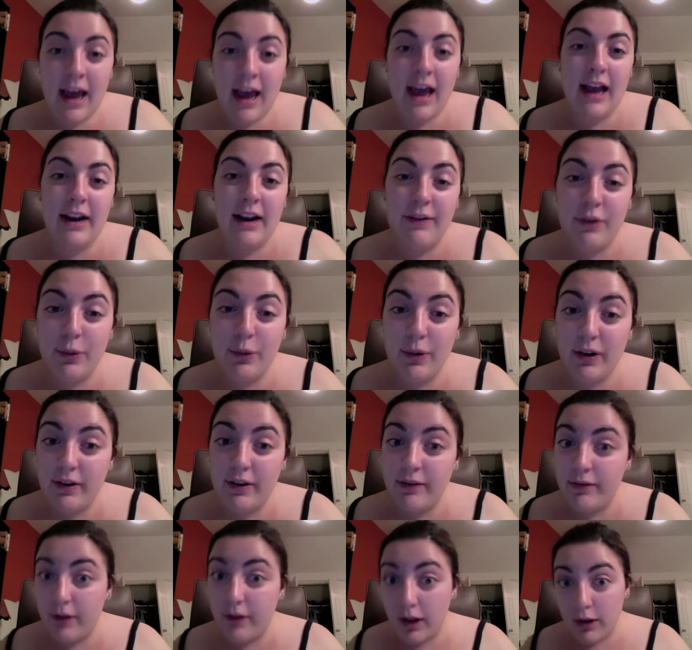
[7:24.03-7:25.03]
And if you want to
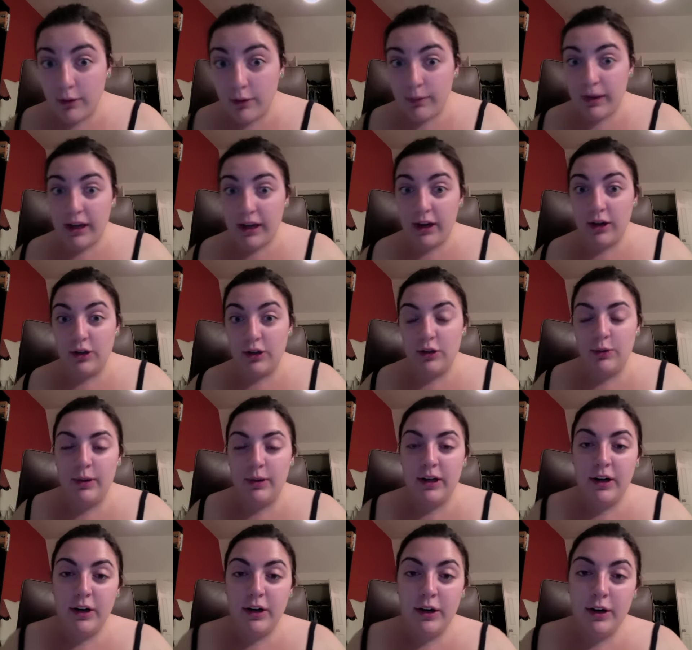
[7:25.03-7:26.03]
follow me on
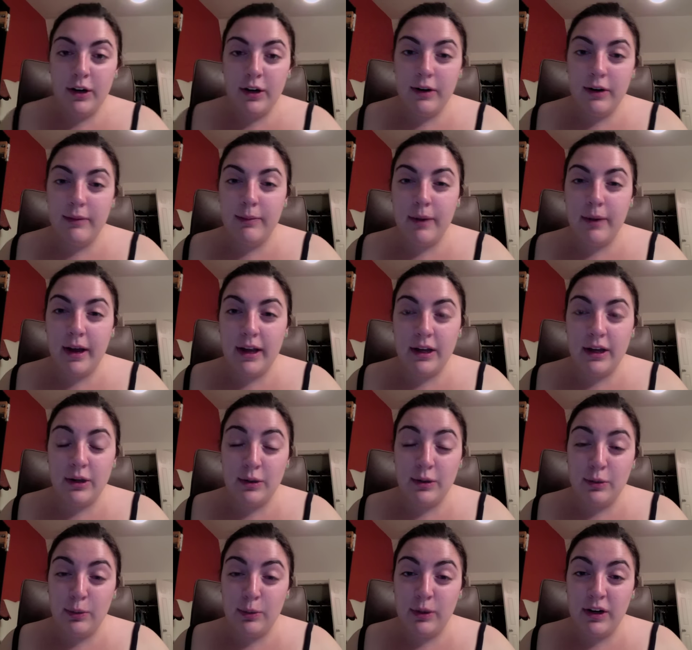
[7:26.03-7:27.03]
Twitter, my
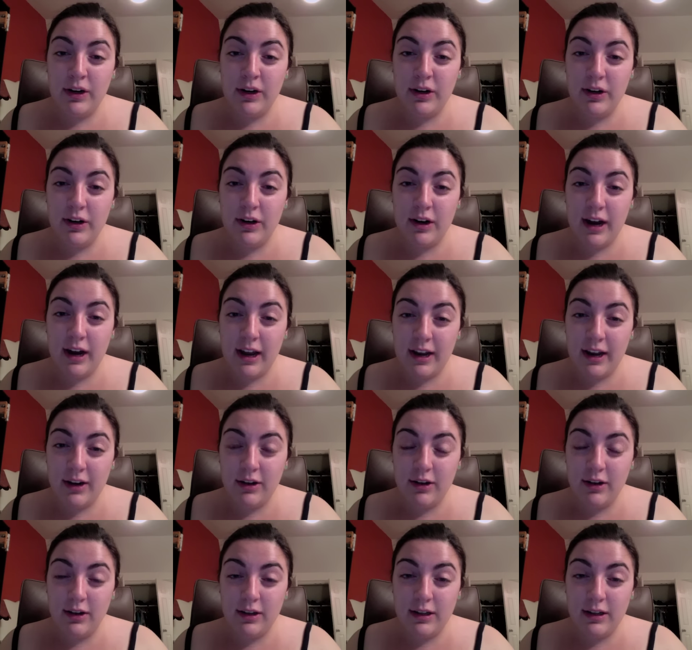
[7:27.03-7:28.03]
Twitter
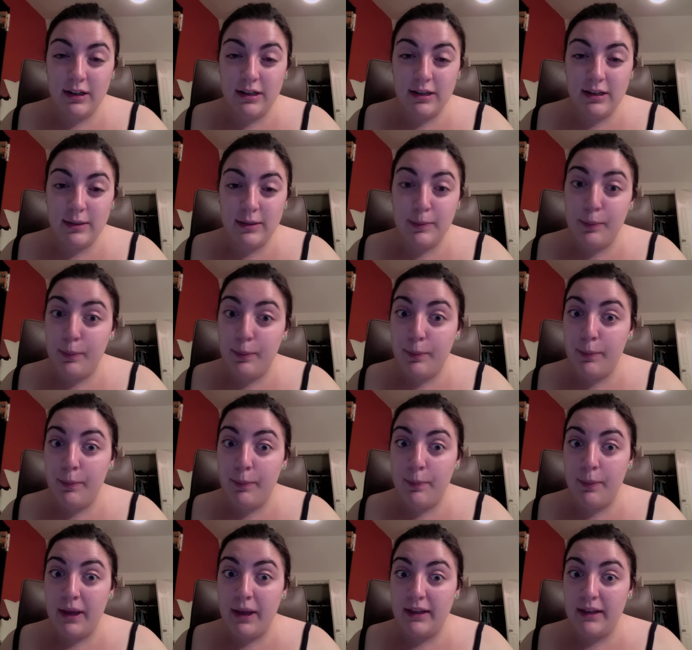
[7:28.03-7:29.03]
handle is
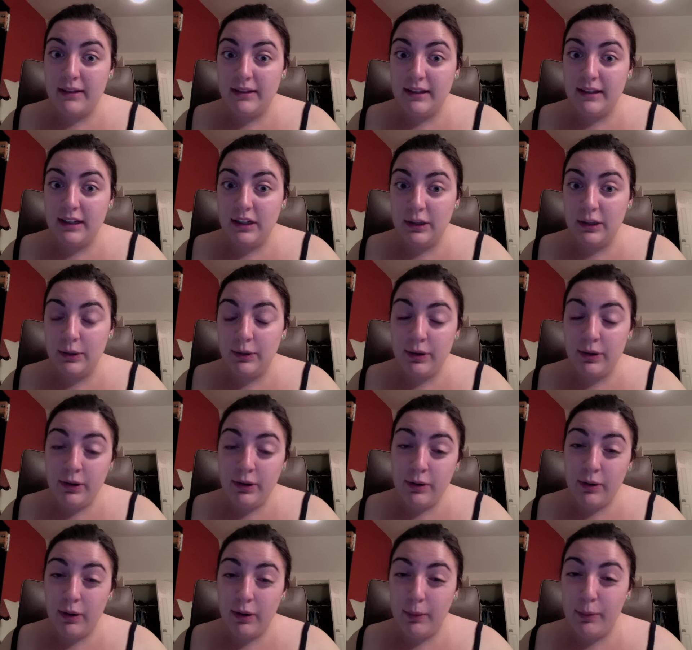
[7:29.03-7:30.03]
Betsy Lou
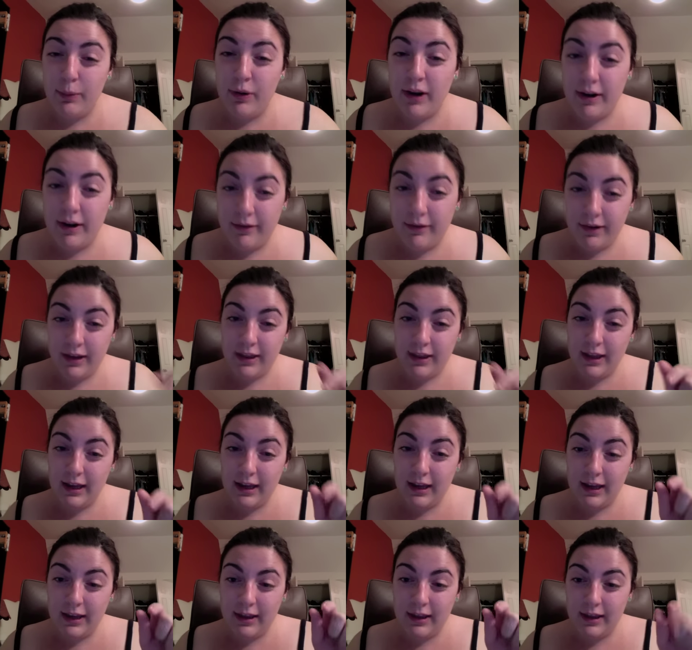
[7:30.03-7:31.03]
Who. I'll put everything
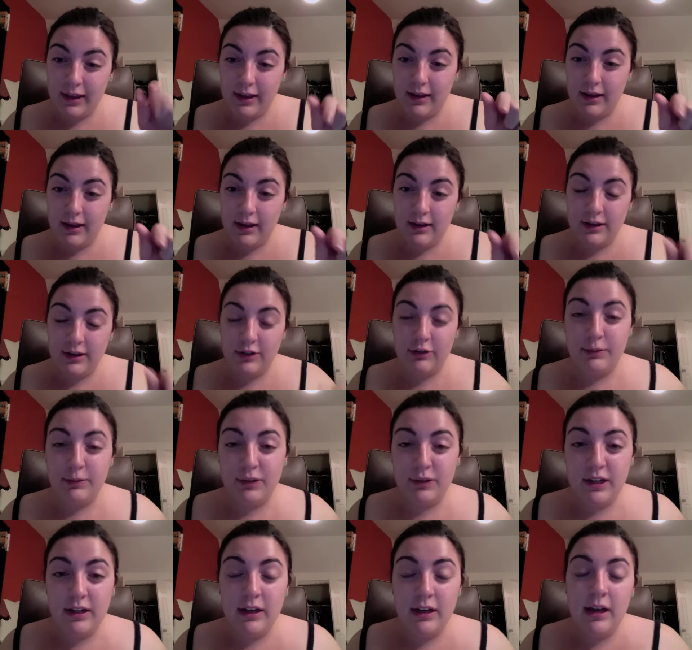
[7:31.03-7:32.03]
in the
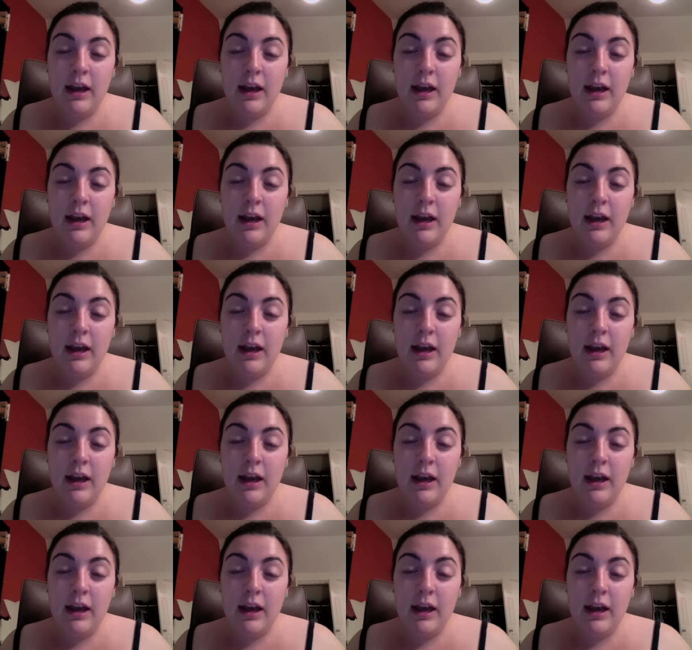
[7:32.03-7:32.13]
description.